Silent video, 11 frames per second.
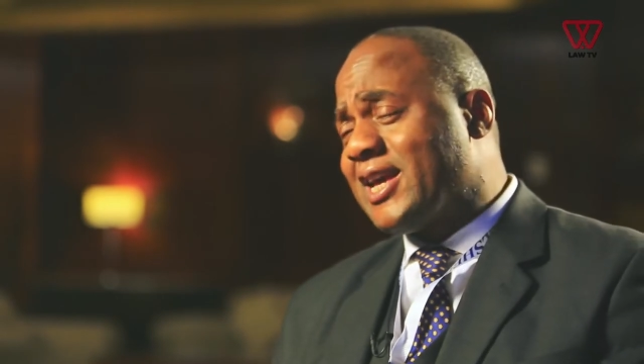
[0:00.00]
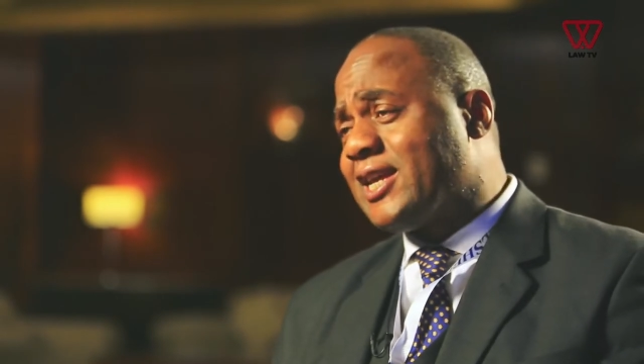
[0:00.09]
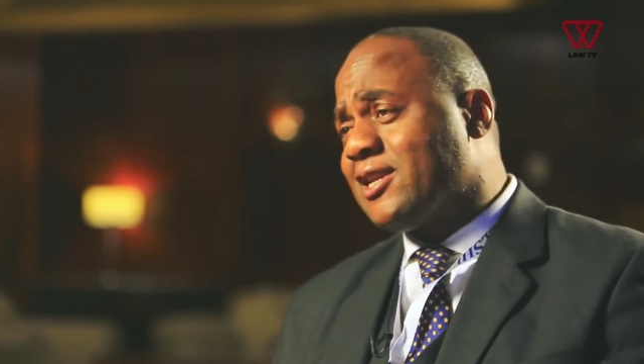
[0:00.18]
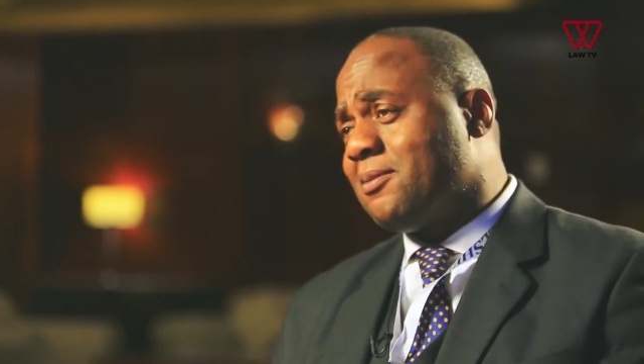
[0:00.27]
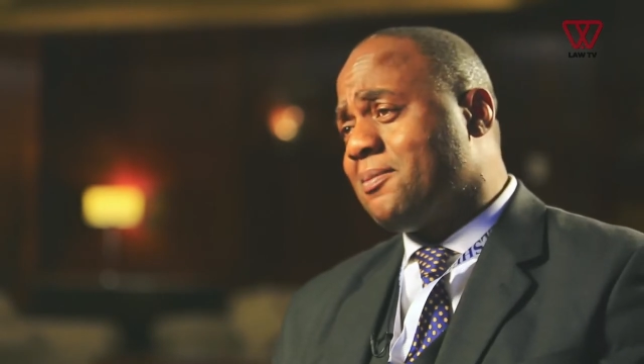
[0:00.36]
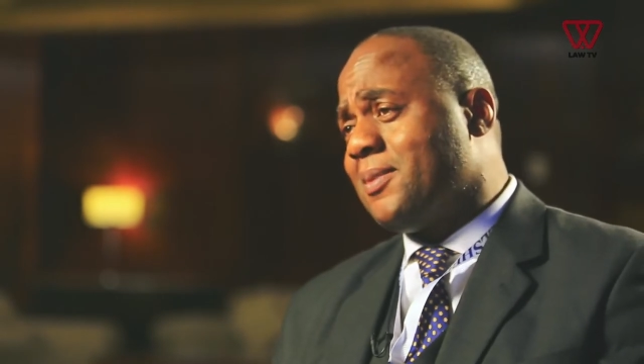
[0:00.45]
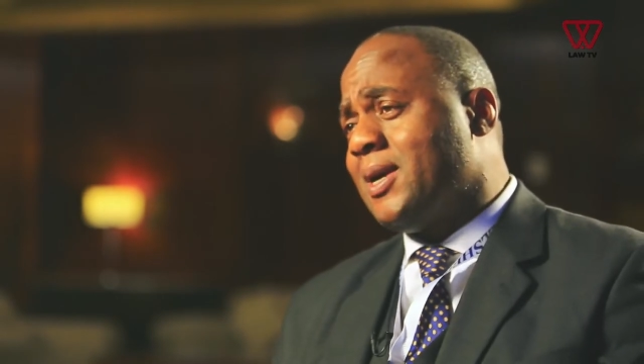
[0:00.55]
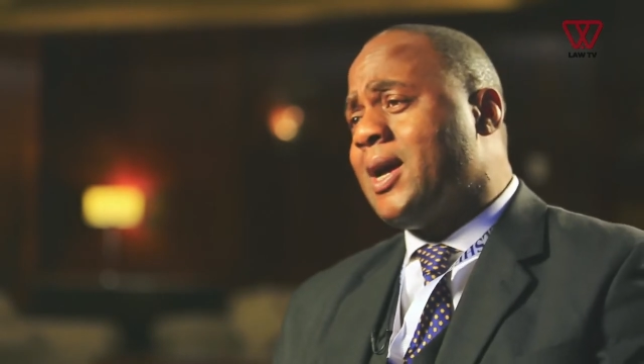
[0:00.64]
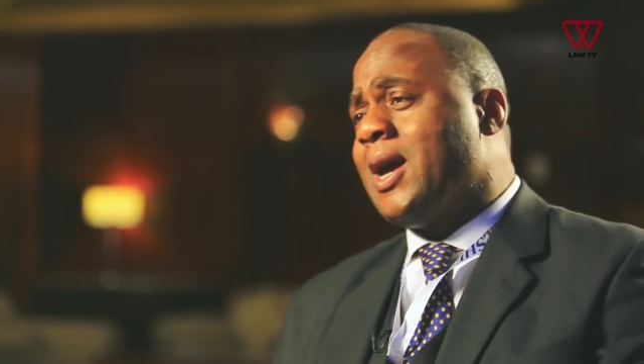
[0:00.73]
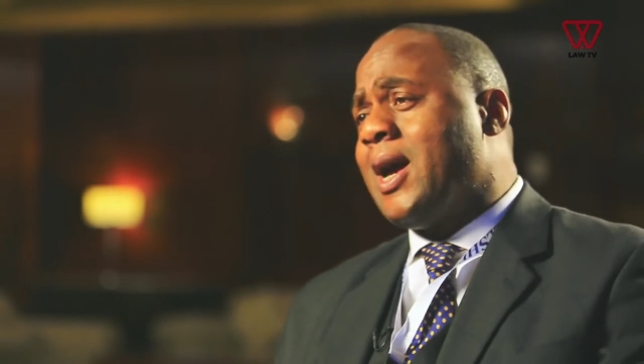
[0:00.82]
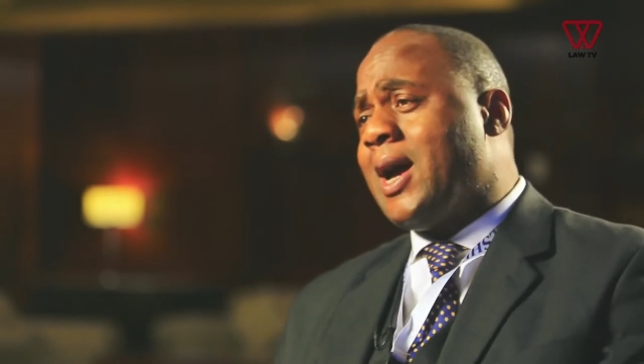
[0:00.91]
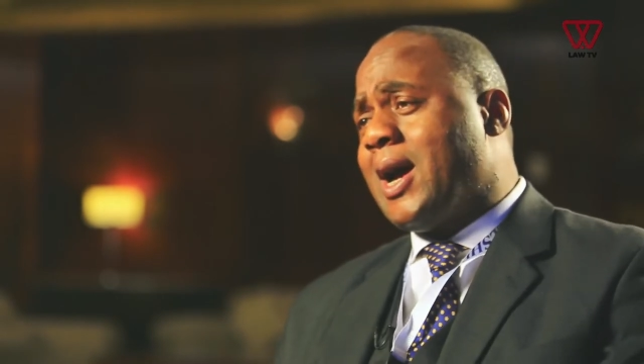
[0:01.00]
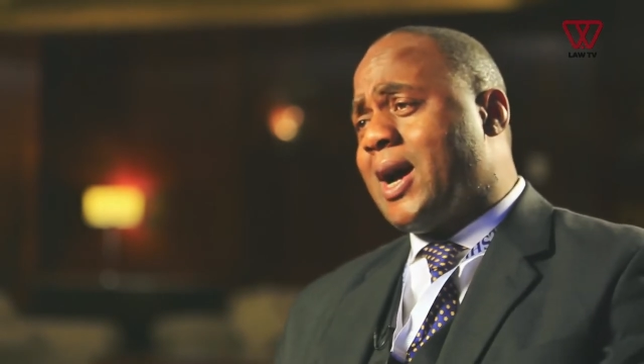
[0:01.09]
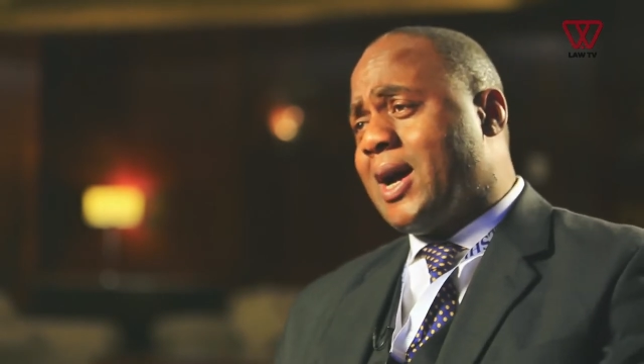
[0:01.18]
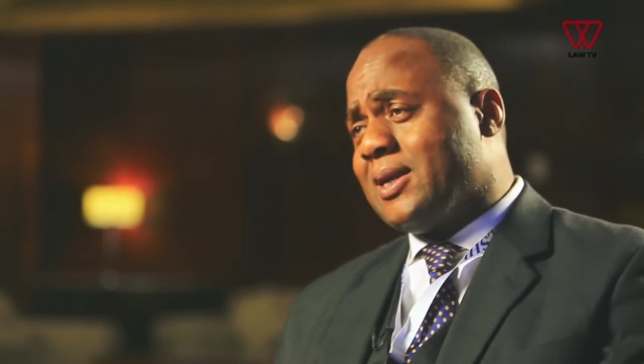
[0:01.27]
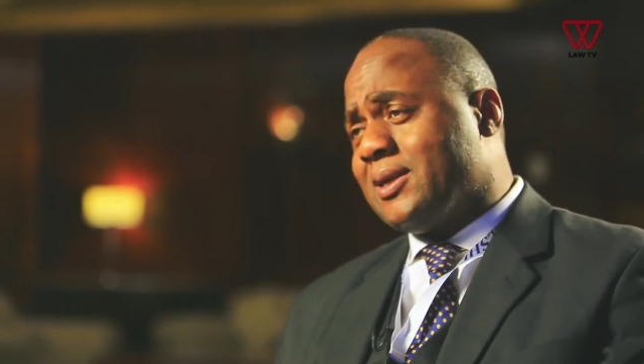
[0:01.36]
Kingdom
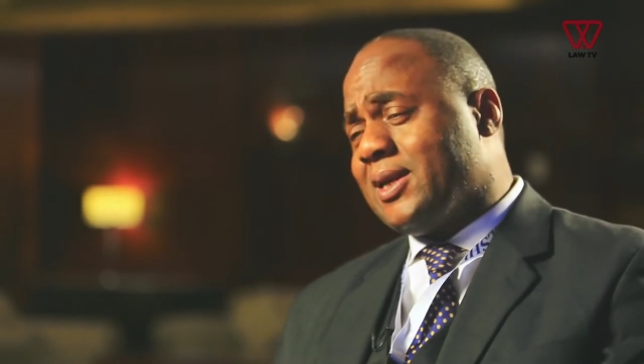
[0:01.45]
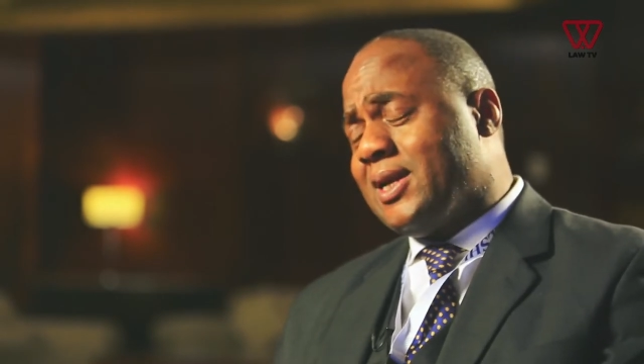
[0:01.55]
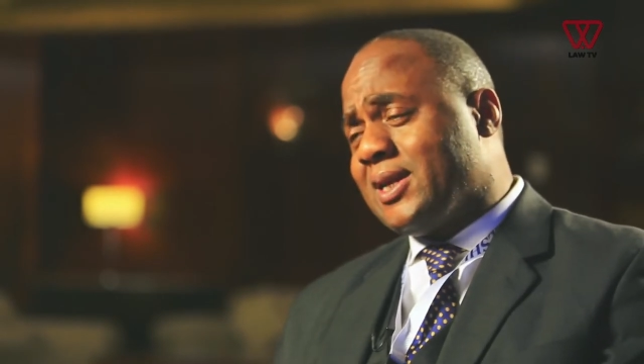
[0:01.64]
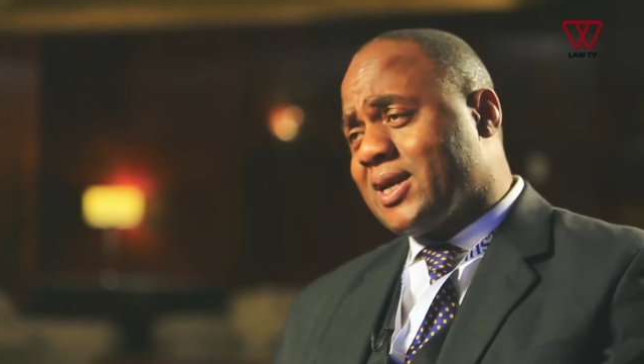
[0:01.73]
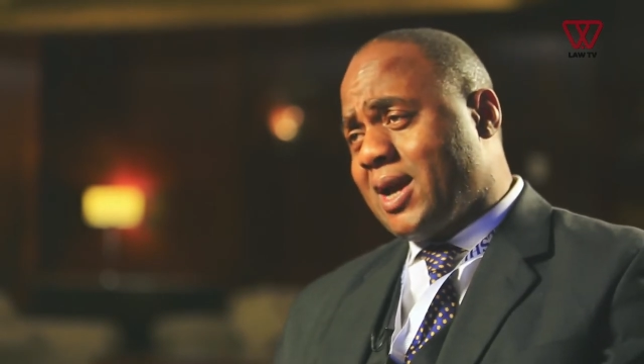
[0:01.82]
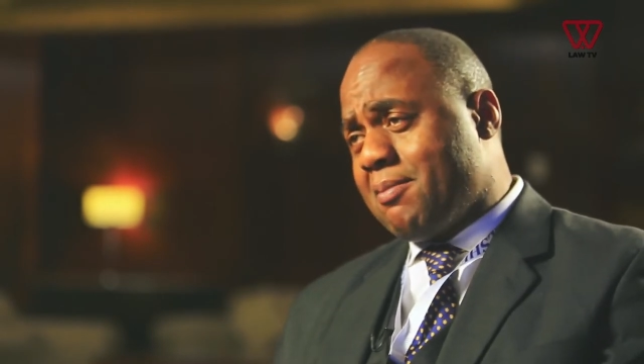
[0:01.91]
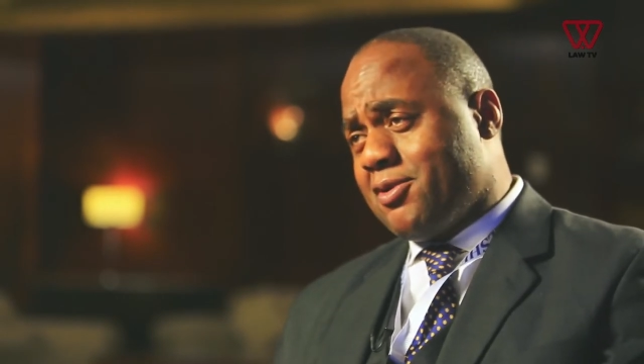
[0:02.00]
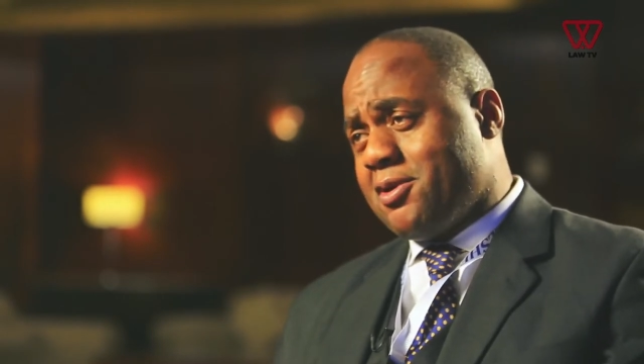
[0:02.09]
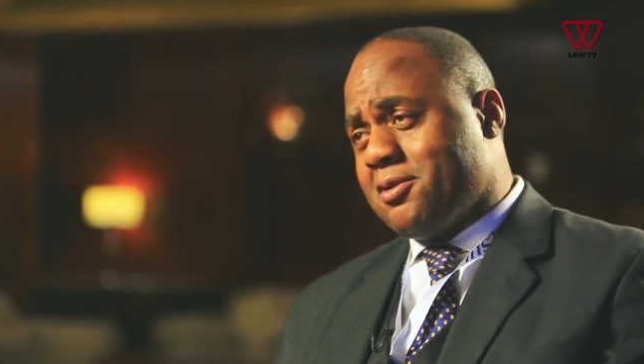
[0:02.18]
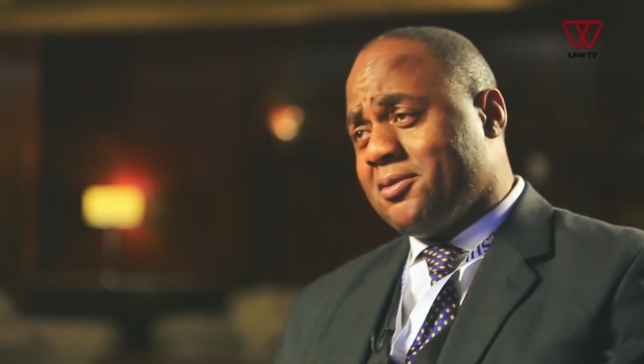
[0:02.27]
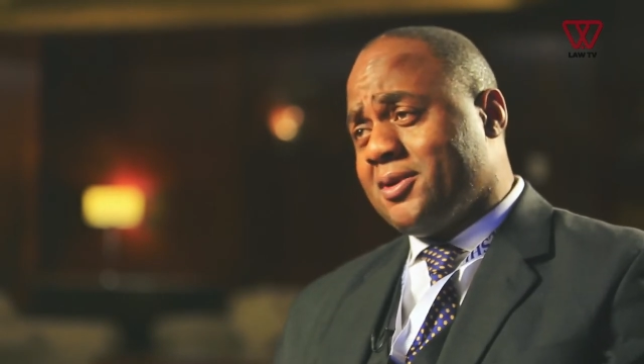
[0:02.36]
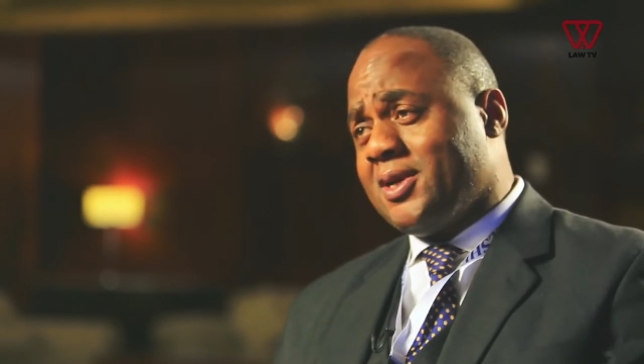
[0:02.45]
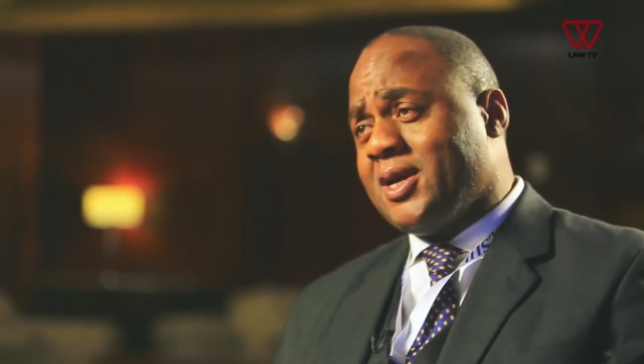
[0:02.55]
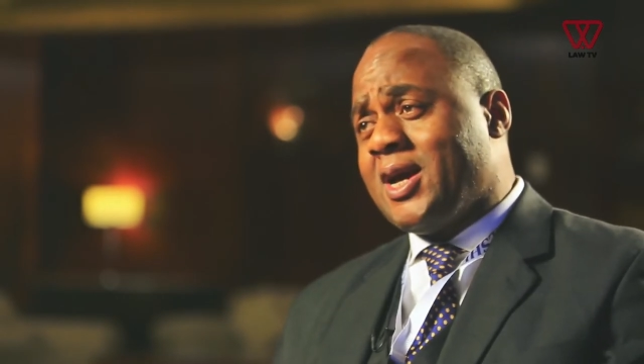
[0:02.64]
and in Cameroon.